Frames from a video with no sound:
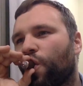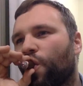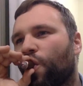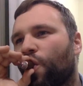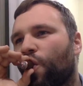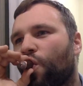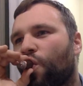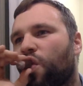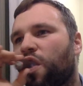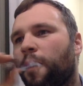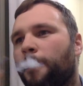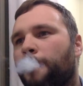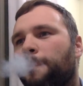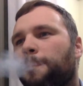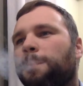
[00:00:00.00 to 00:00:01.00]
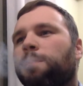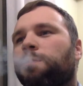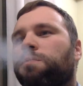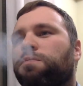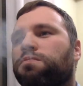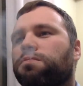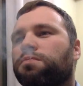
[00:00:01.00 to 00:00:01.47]

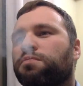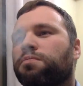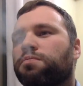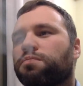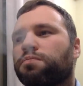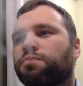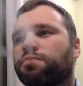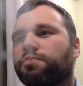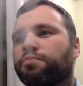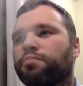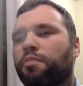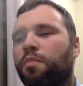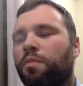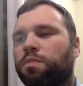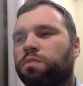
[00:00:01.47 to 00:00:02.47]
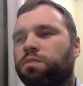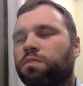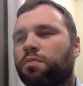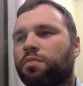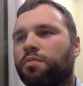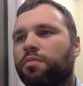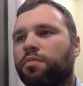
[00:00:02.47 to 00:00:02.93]

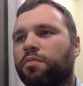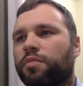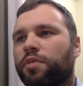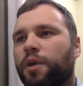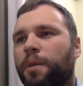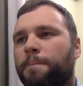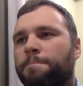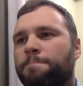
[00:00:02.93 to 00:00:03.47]
No one is speaking in this clip.